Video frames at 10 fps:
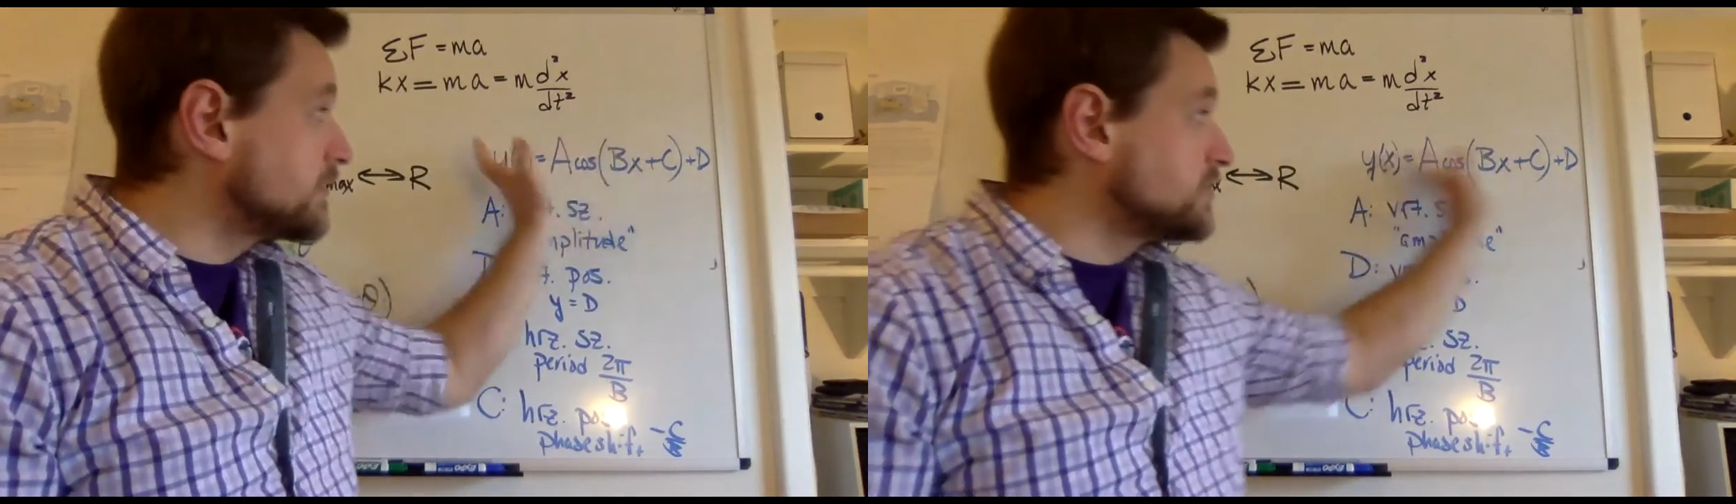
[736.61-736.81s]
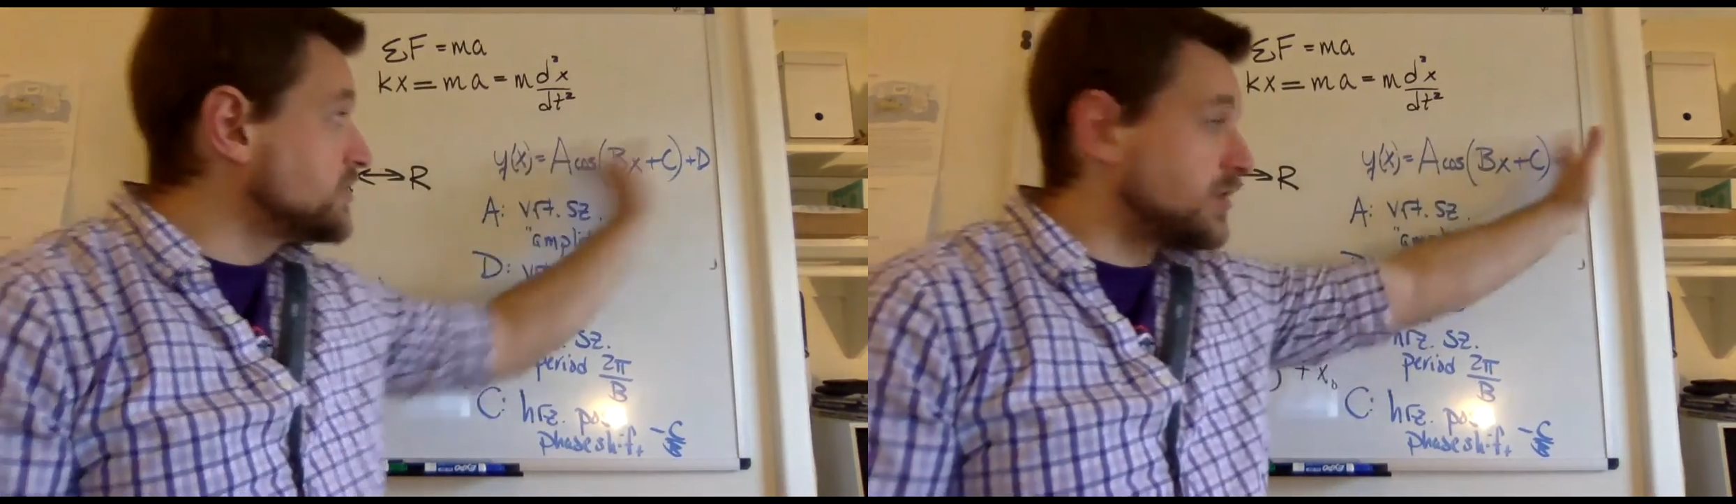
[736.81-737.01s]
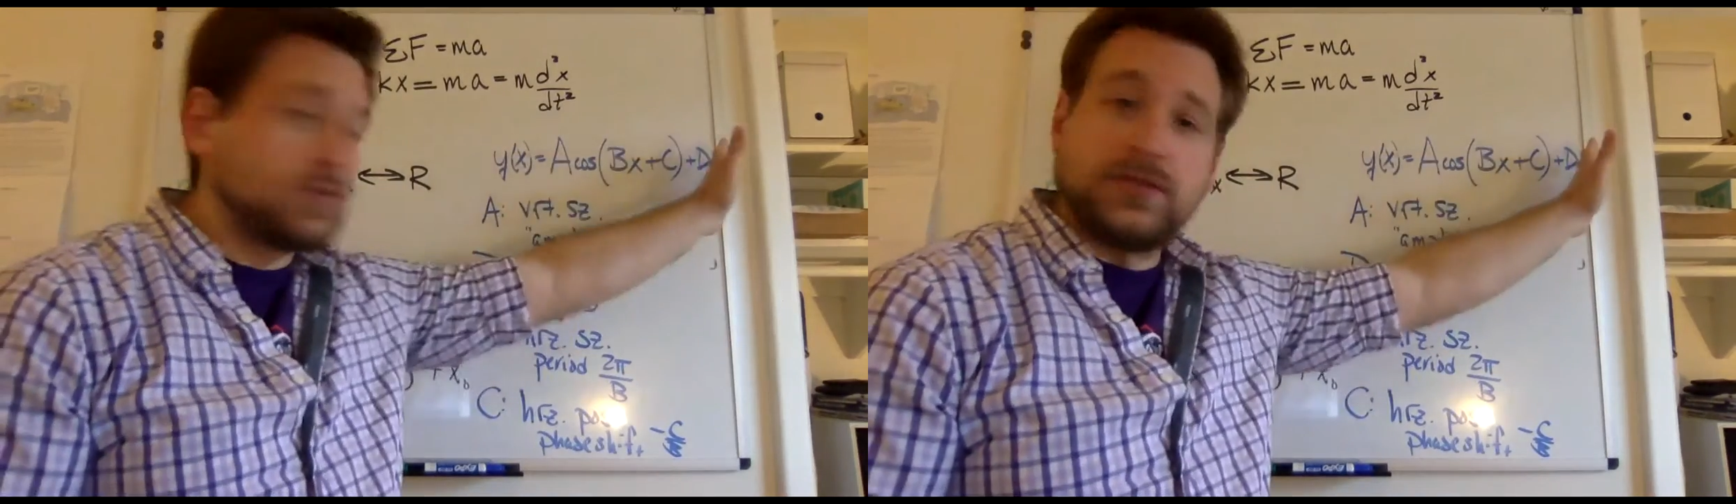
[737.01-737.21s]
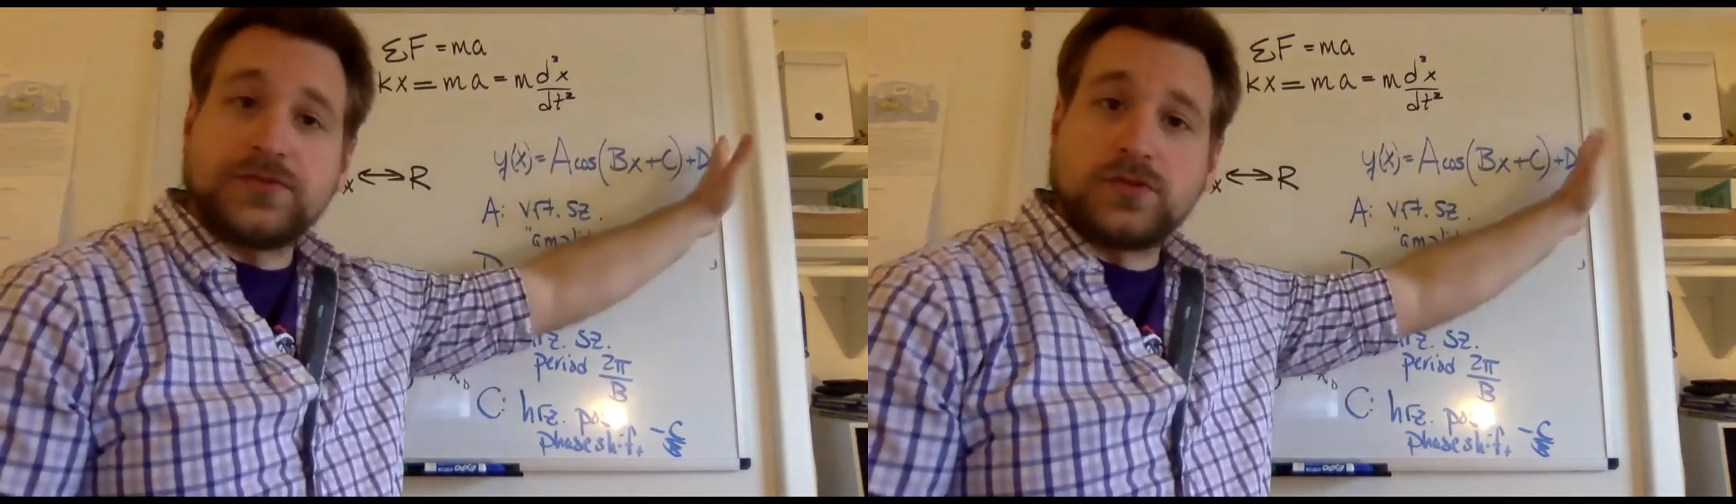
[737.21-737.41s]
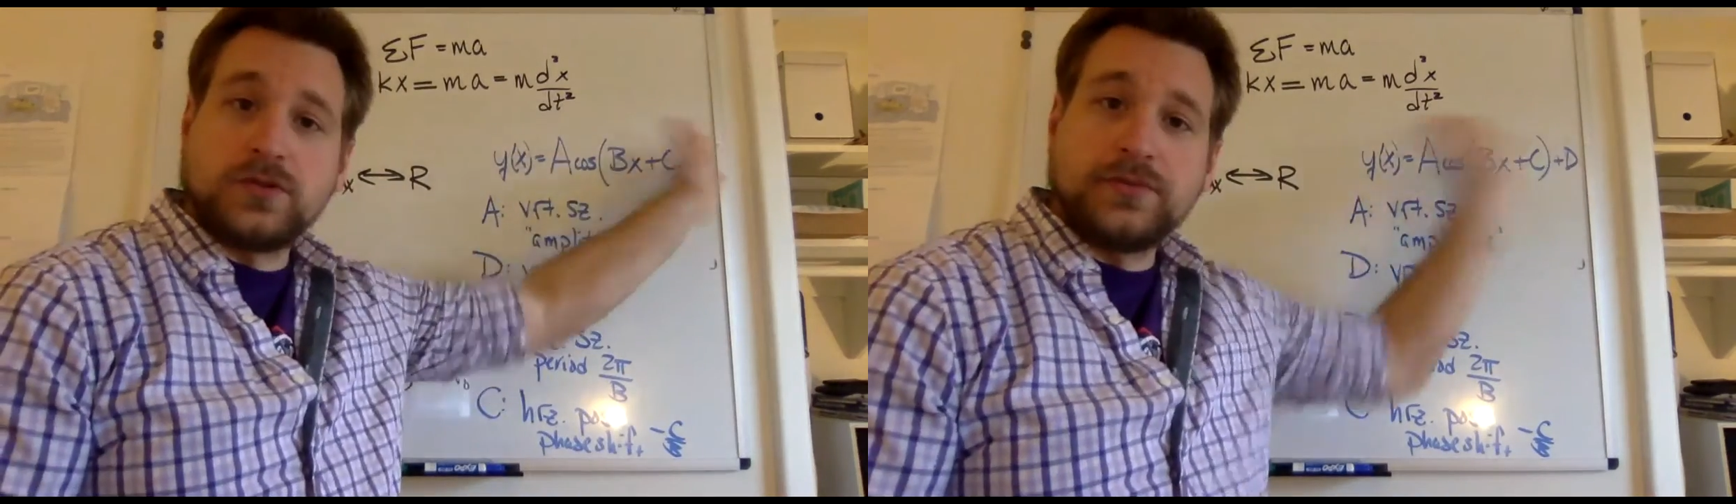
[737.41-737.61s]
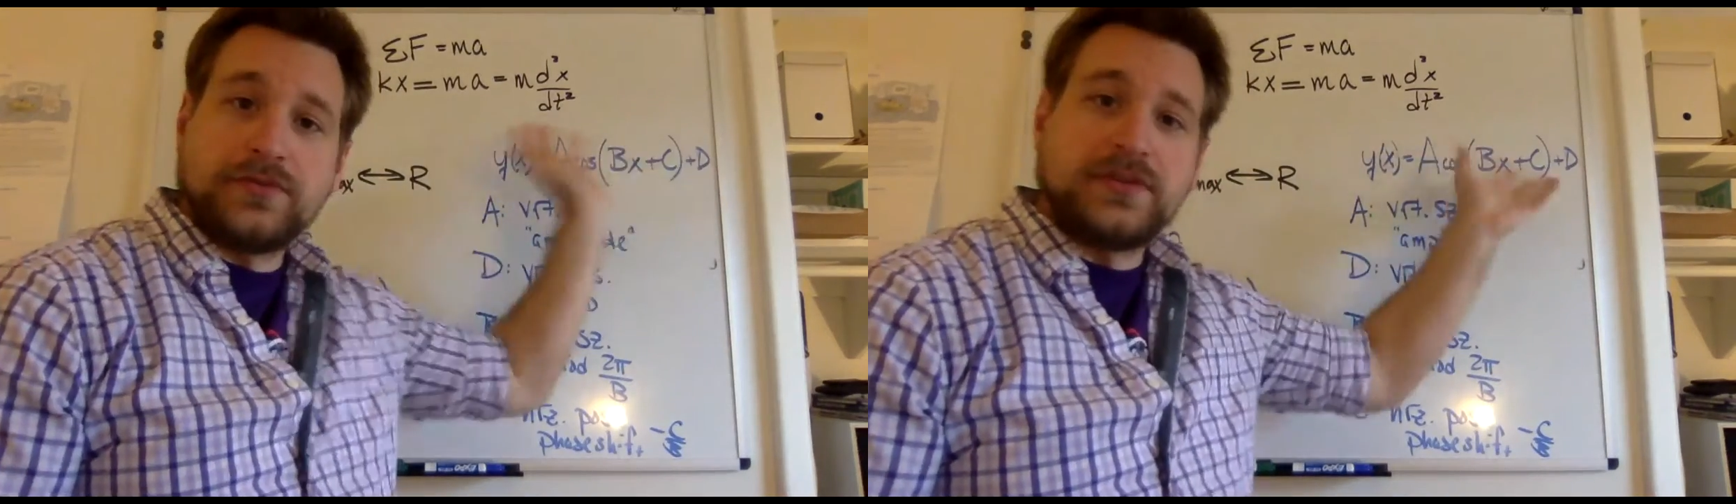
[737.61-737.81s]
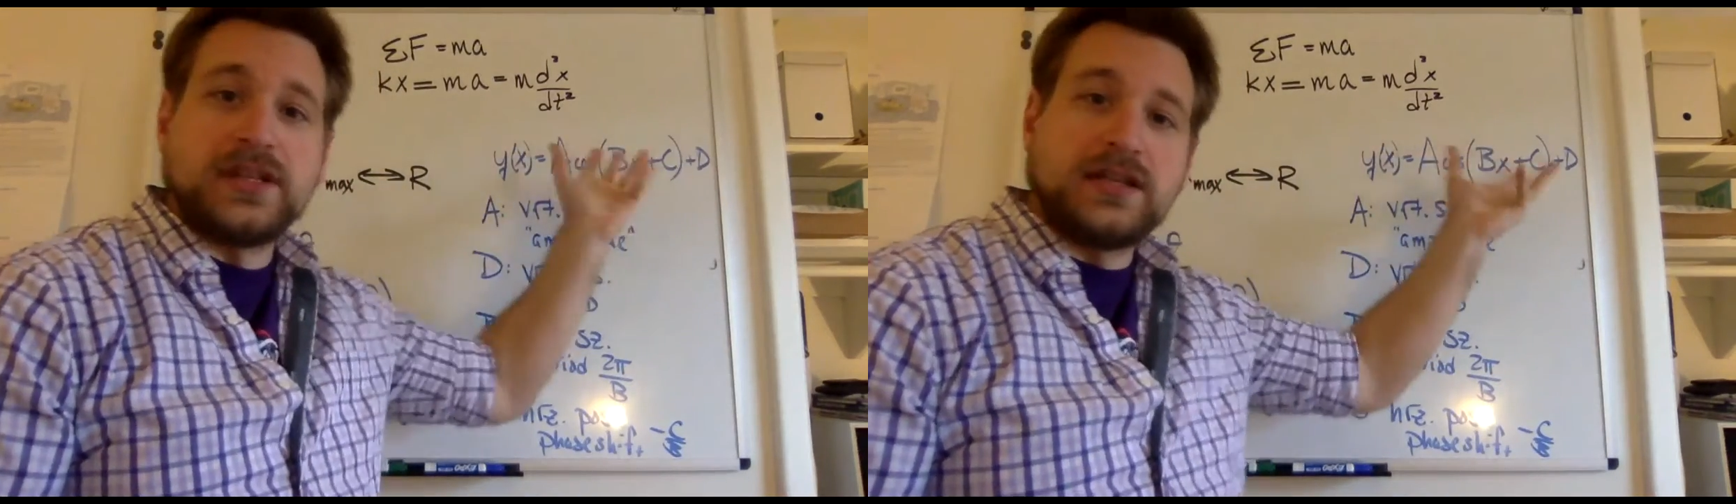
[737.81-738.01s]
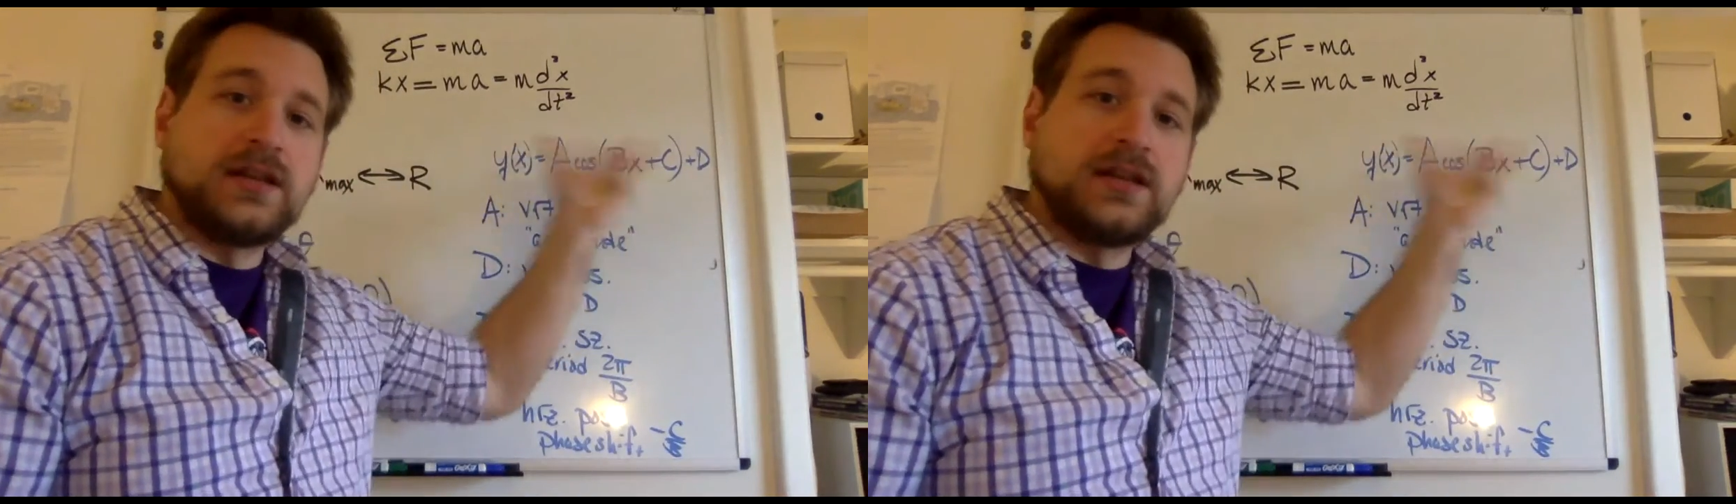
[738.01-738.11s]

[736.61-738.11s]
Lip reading: the general form of the